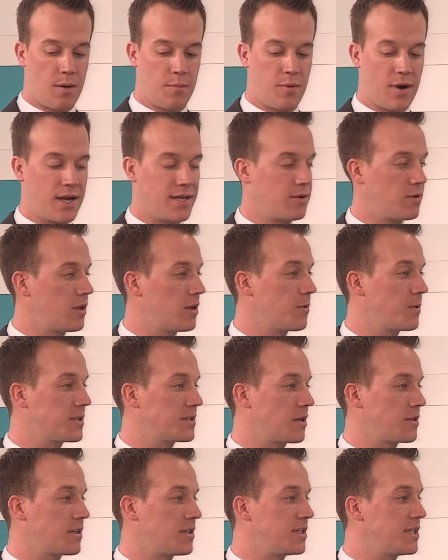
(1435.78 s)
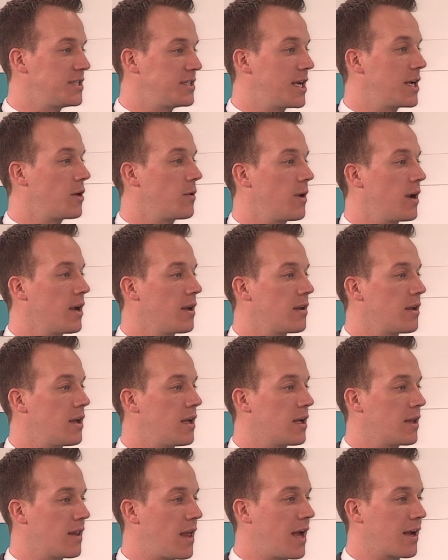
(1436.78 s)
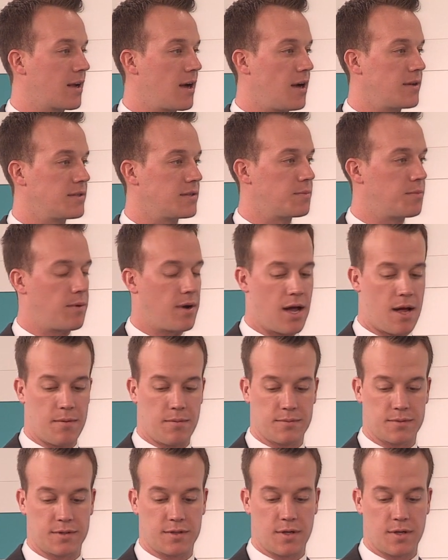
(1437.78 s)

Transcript: our brain literally starts to degenerate, and okay. that causes problems.